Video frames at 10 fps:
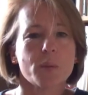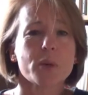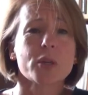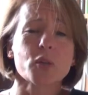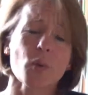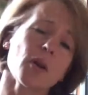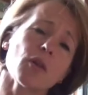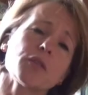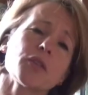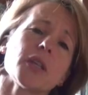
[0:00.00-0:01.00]
Because quite
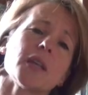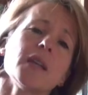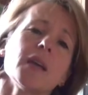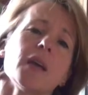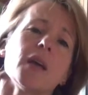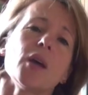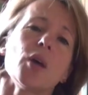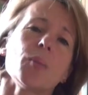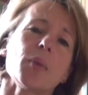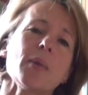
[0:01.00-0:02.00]
often
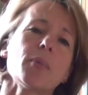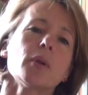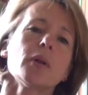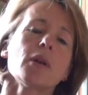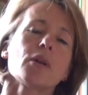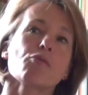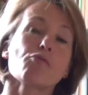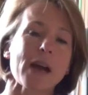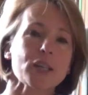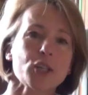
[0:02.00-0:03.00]
people
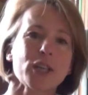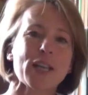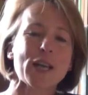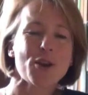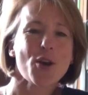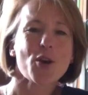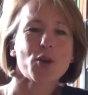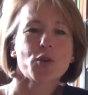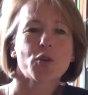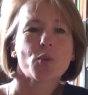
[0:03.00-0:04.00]
rationally
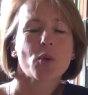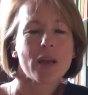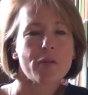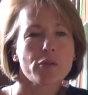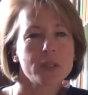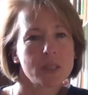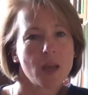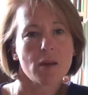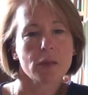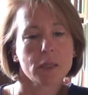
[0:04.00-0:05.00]
know that whatever is
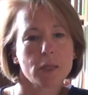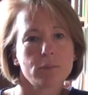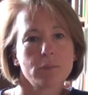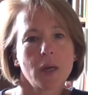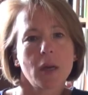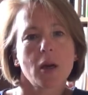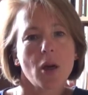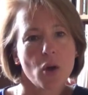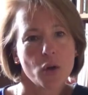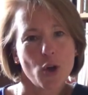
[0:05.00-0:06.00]
scaring them
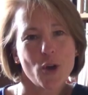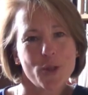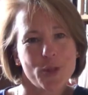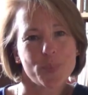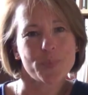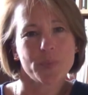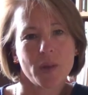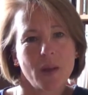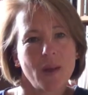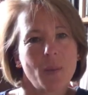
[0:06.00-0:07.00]
can't hurt them,
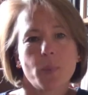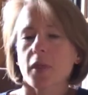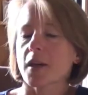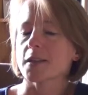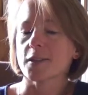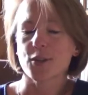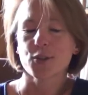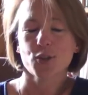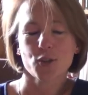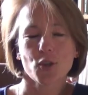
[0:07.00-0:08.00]
but that
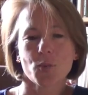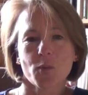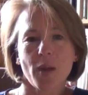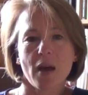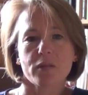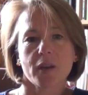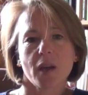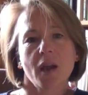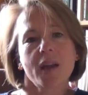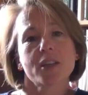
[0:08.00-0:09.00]
doesn't stop them having an